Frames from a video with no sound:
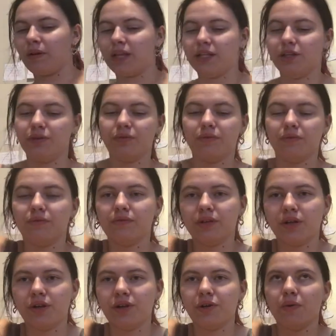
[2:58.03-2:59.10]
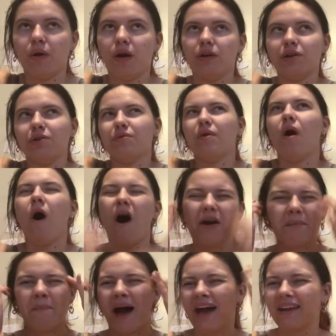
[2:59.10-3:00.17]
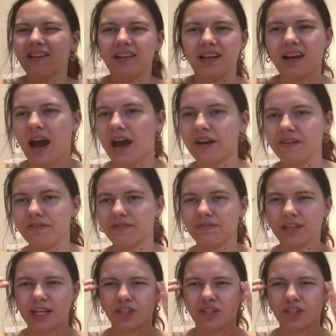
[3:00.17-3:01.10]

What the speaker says: and you automatically kind of, like,